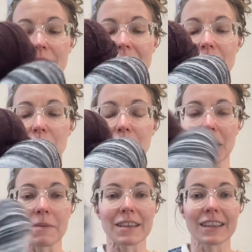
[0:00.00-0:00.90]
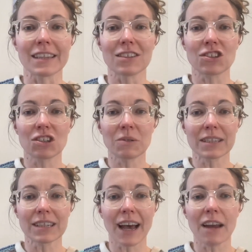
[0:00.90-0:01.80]
keep maybe these two
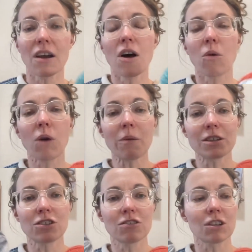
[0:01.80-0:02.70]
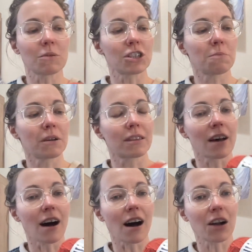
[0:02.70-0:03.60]
aside? What would you do? Would you put
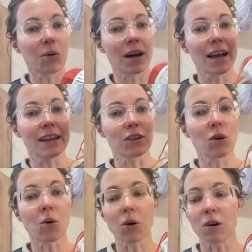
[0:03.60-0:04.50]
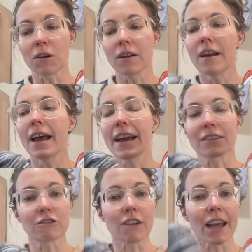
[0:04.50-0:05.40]
the aqua and coral and
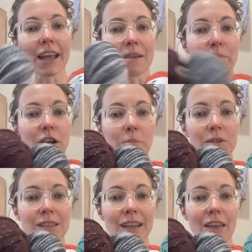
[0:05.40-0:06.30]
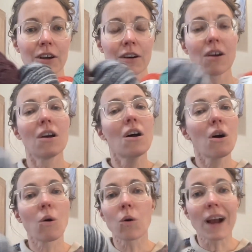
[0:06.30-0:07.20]
gray and purple together,
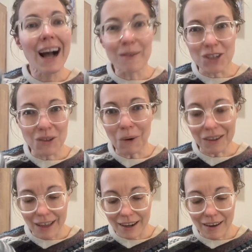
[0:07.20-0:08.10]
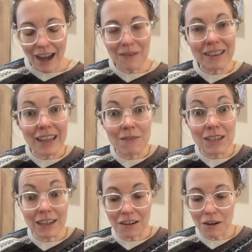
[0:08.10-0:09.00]
or how would you work that out? I would love to
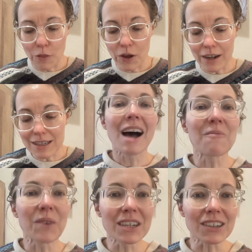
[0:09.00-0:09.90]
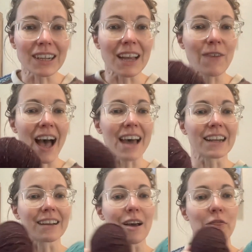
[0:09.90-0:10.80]
hear your thoughts. I'm wondering if
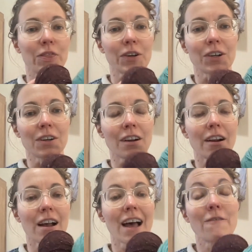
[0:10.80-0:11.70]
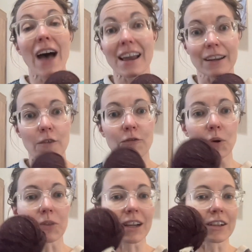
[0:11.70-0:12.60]
adding a
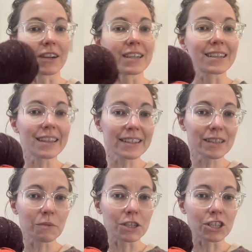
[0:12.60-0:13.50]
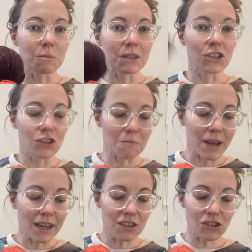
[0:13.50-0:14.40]
fourth color into this would just be too
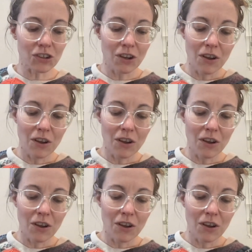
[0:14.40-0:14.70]
much,